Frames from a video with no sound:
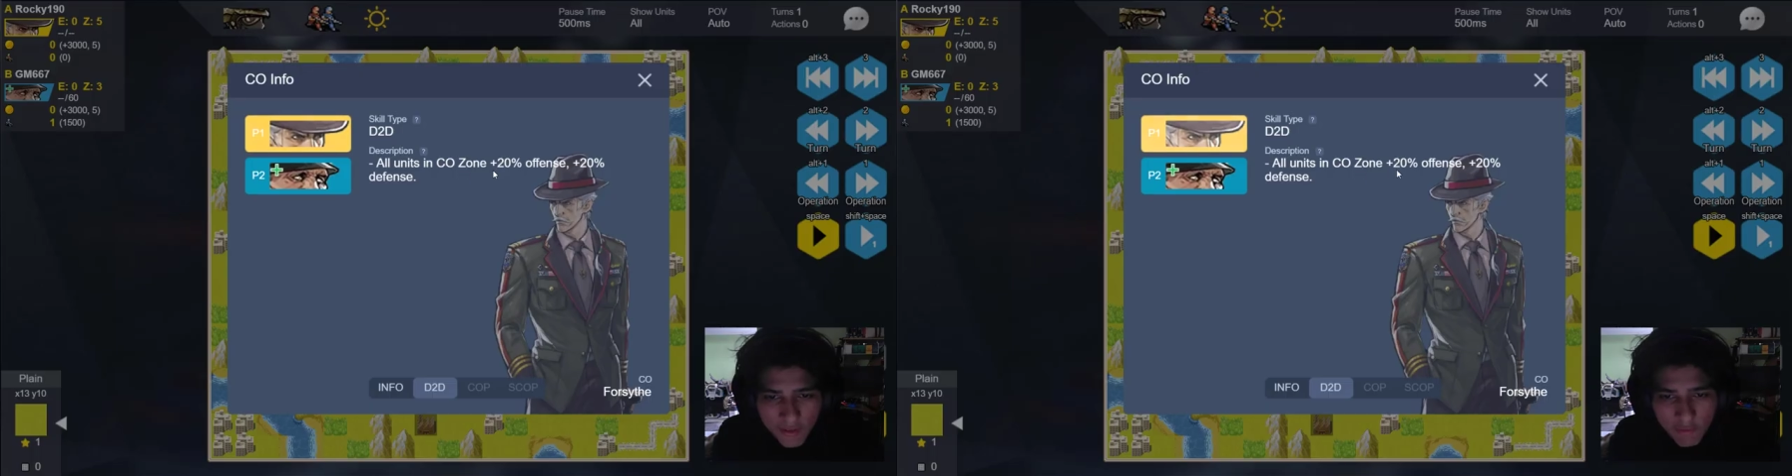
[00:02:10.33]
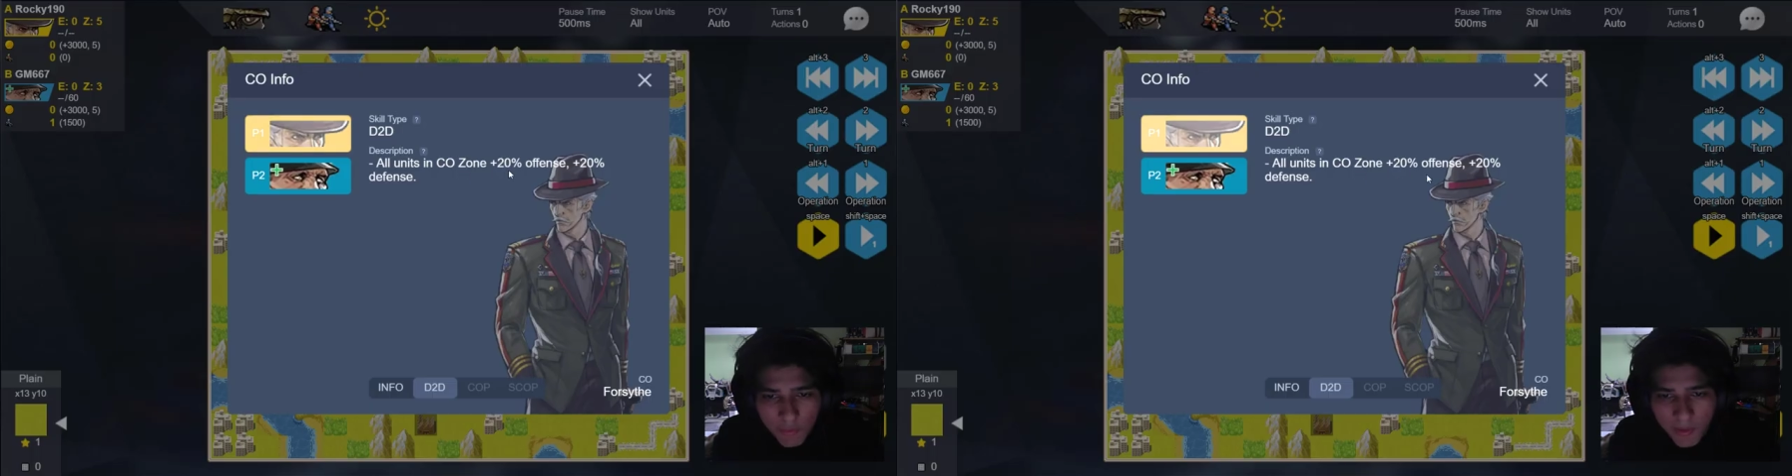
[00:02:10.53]

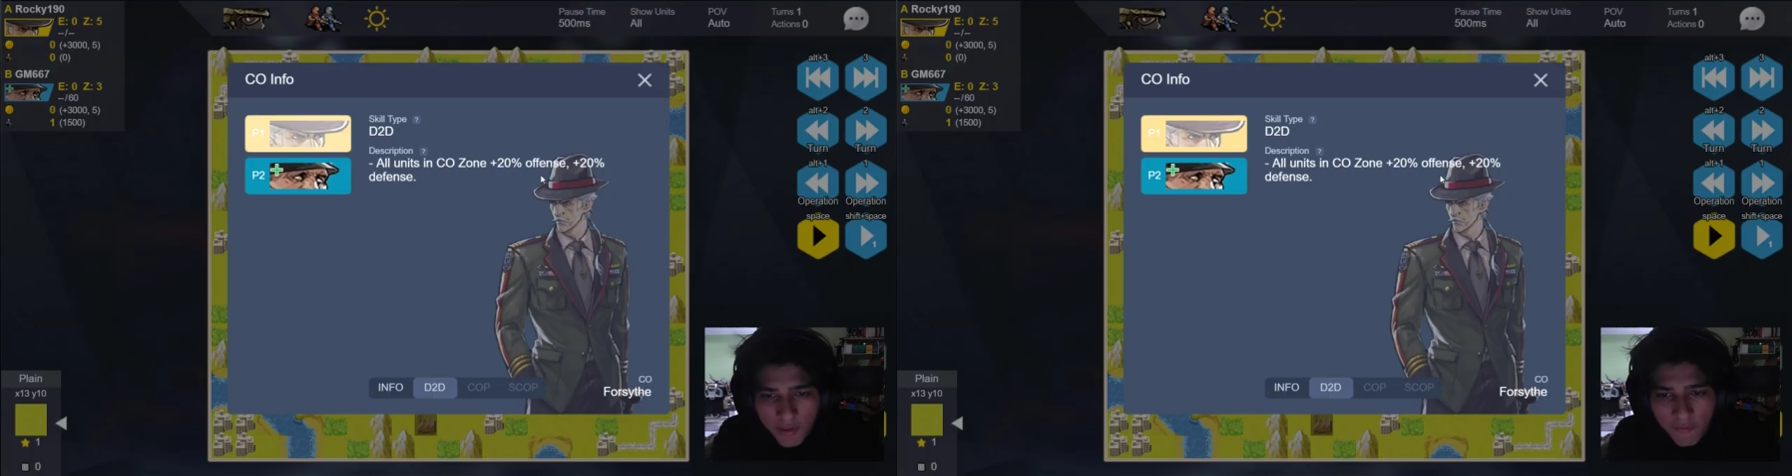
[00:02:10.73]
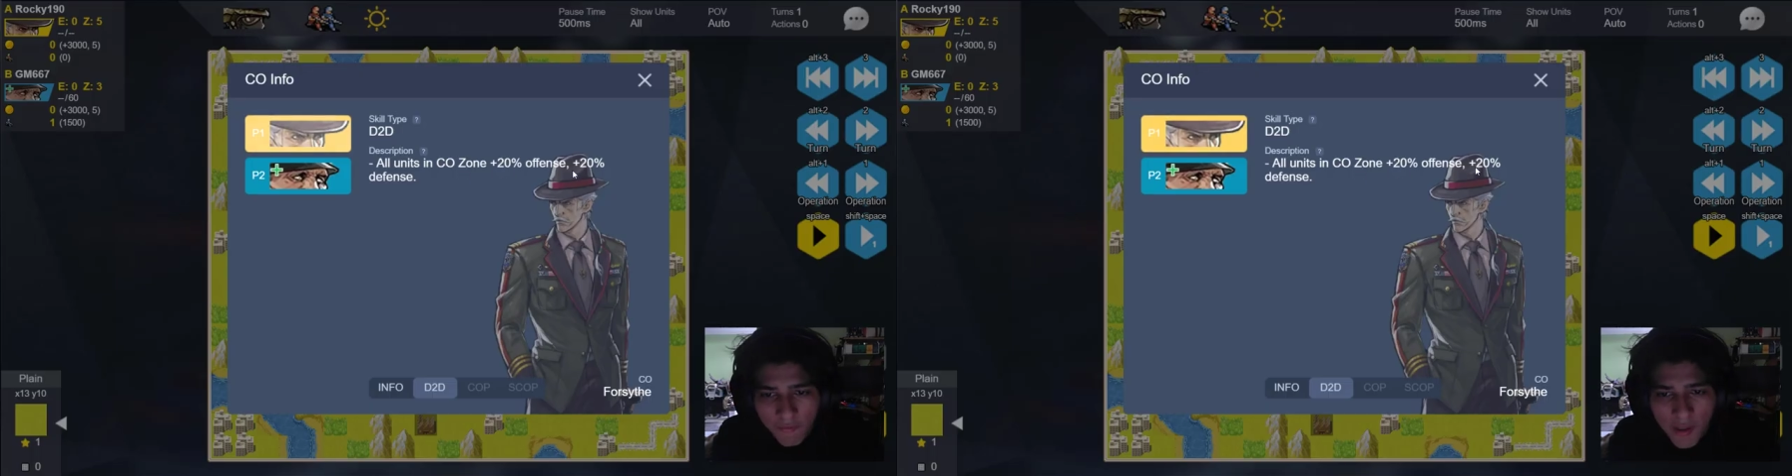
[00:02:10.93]

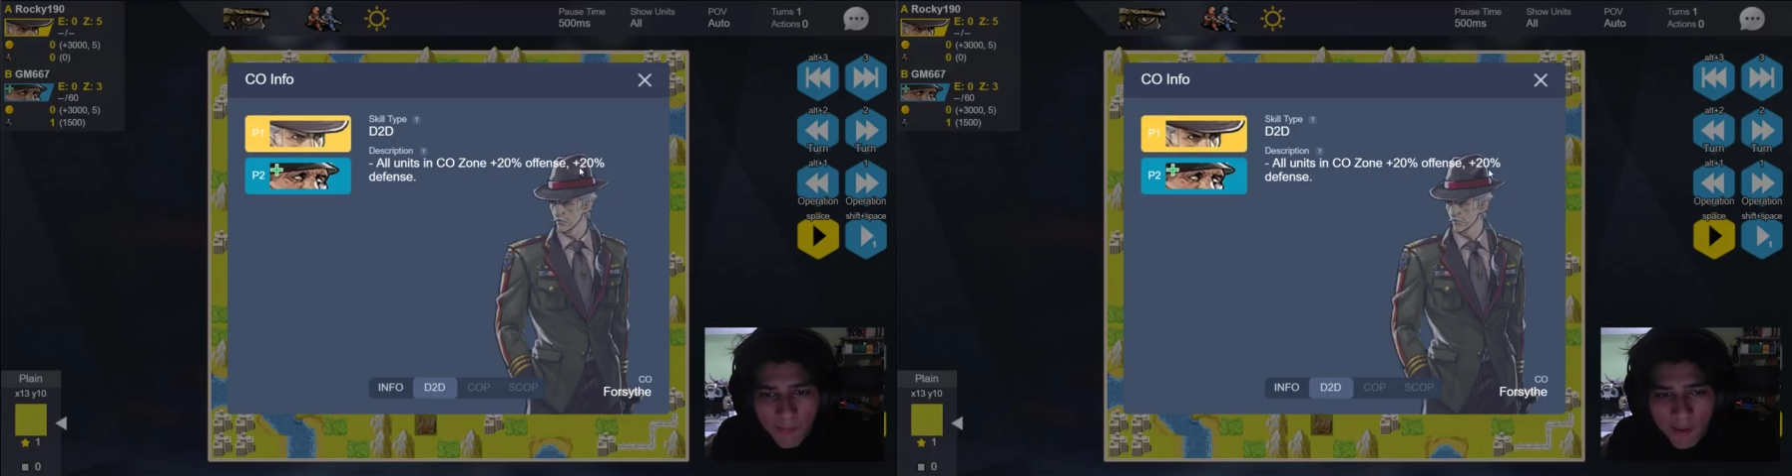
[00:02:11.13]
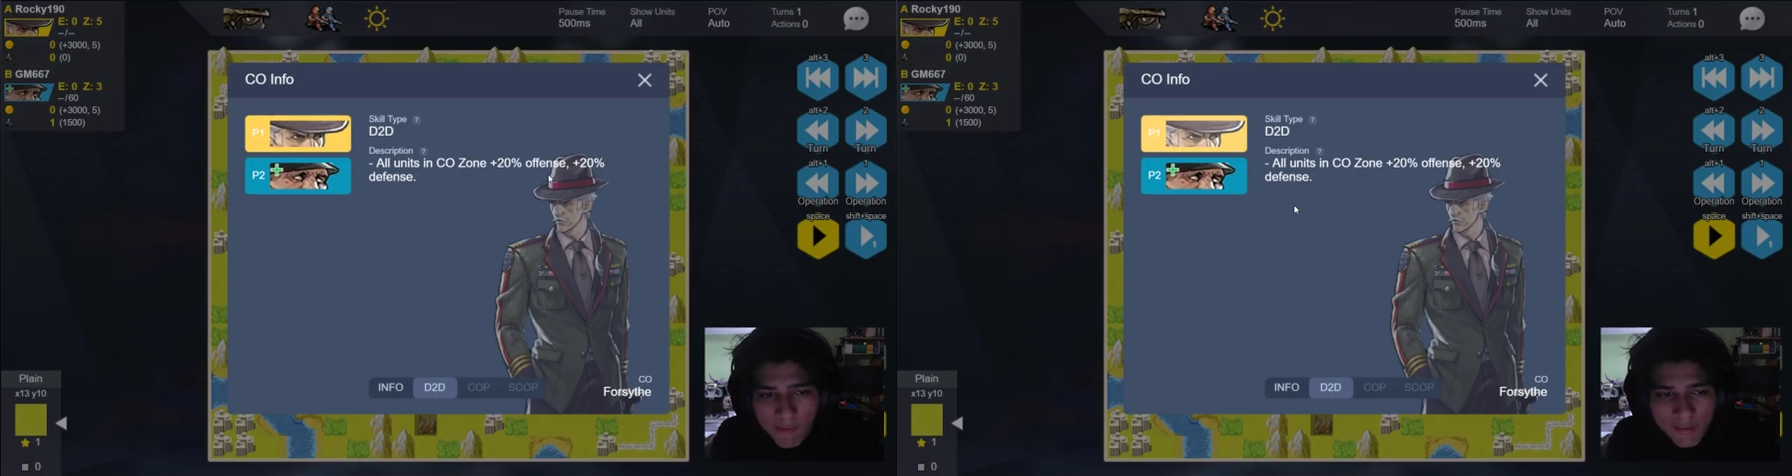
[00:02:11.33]
10%
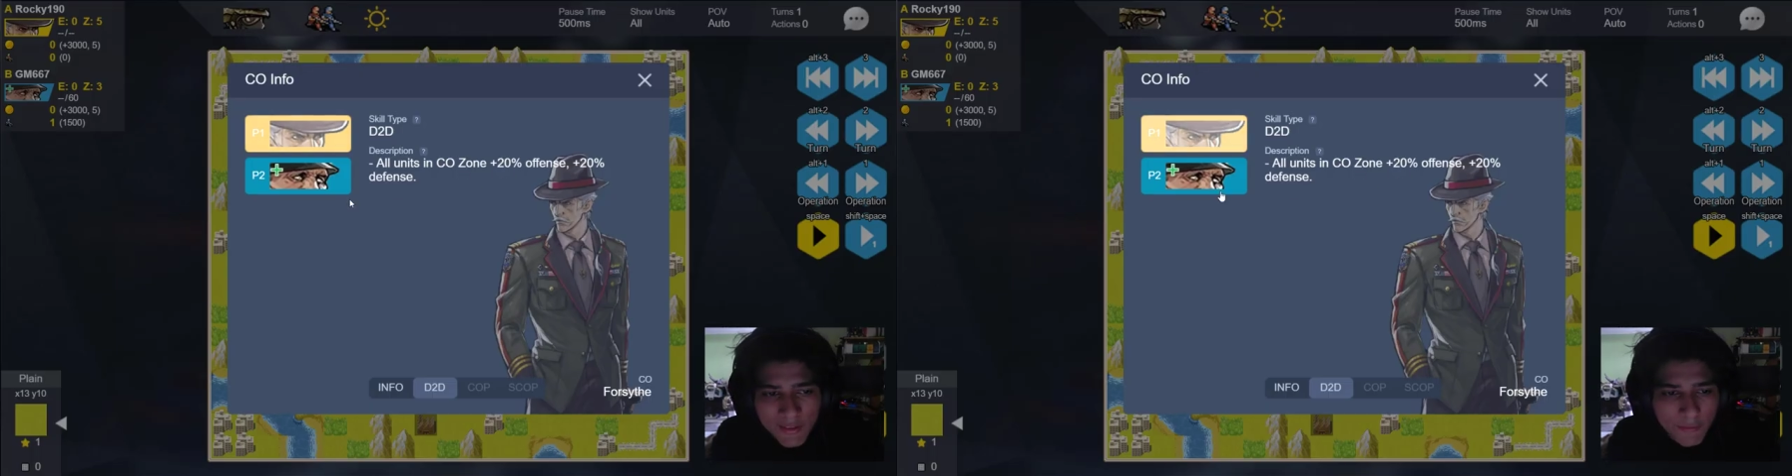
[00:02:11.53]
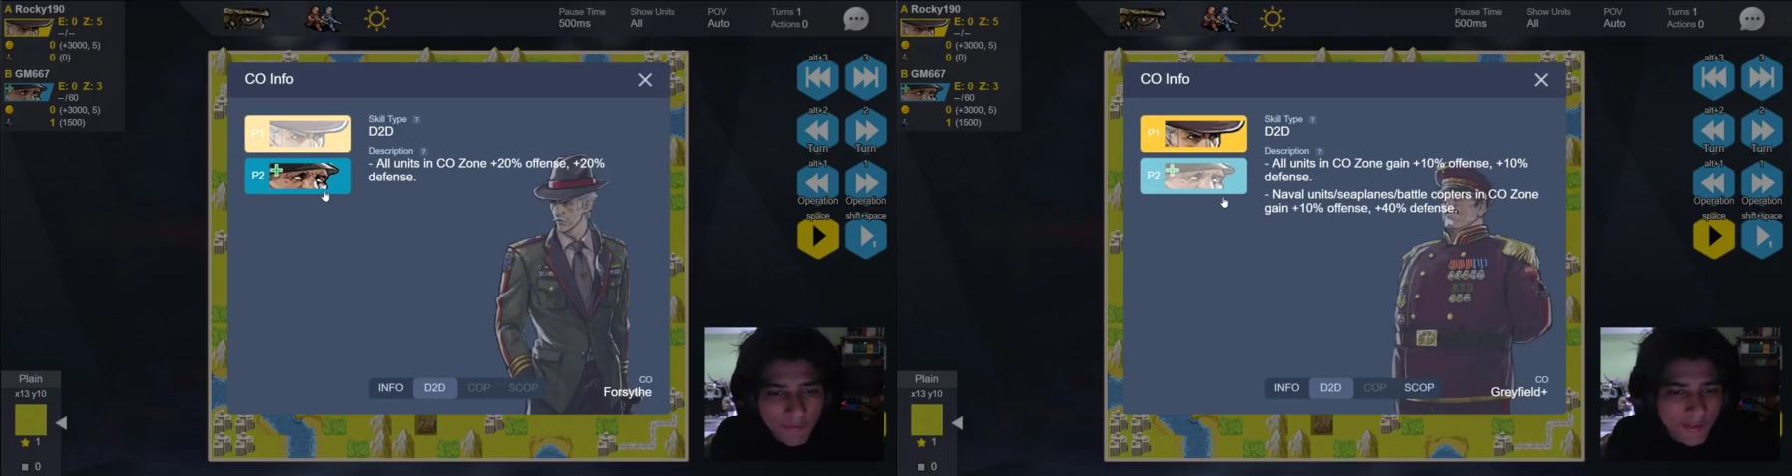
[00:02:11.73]
firepower and
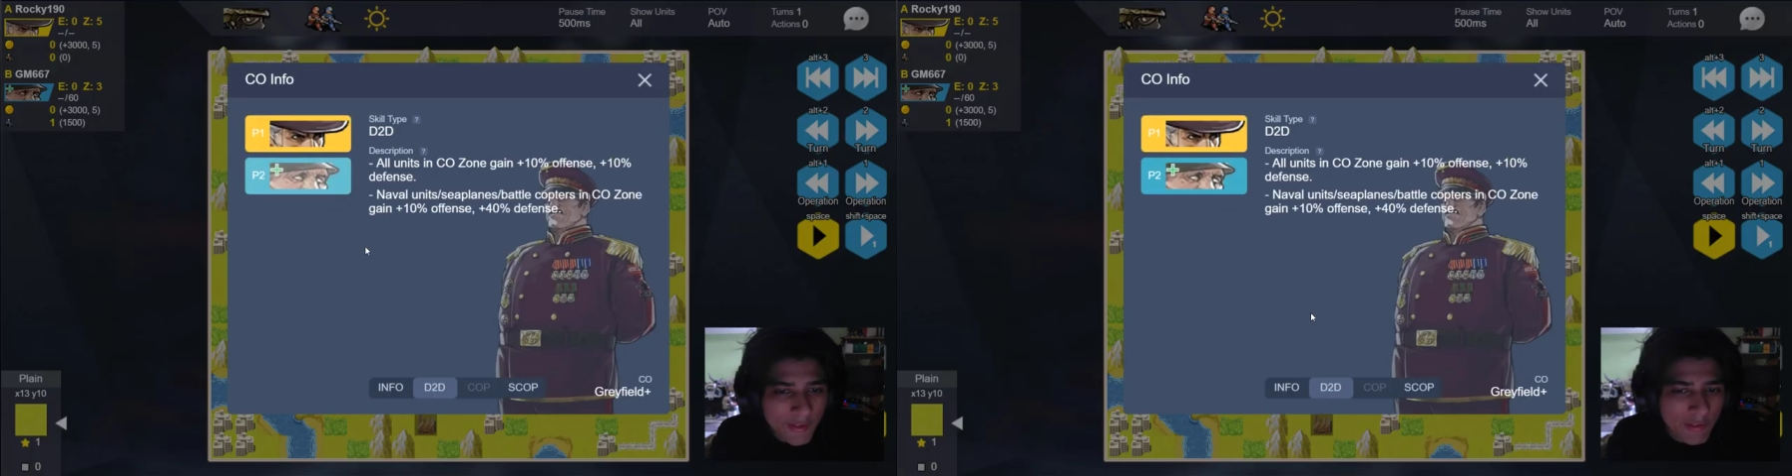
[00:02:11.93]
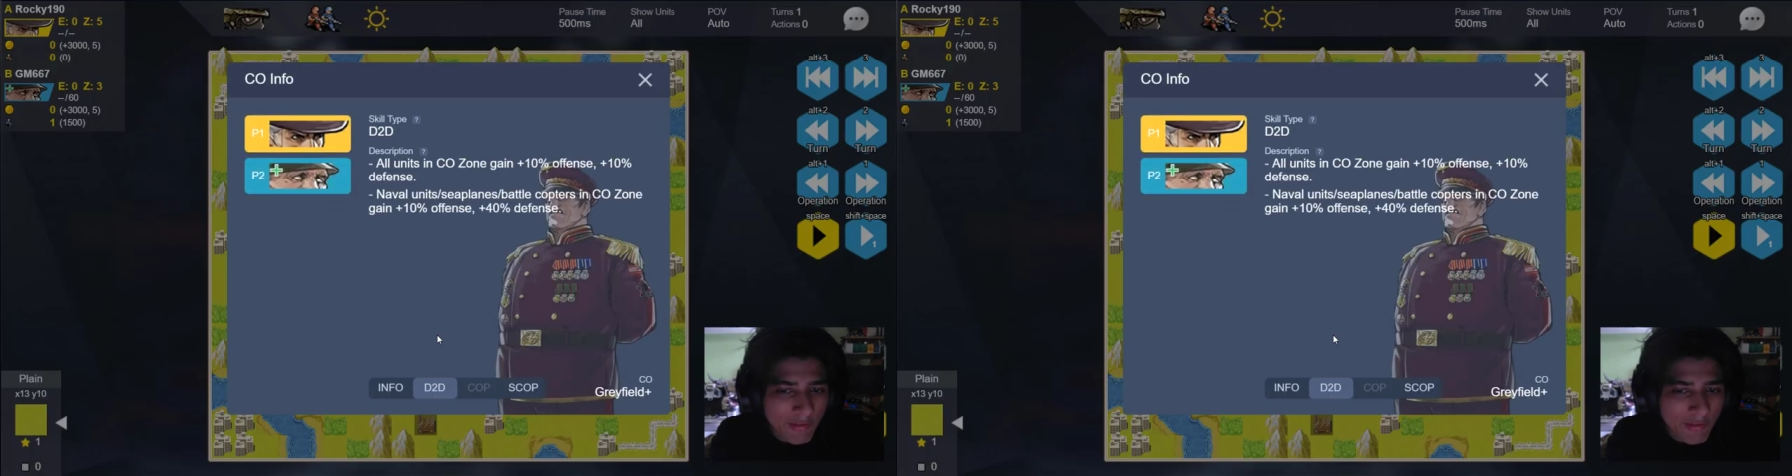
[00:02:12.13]
defense.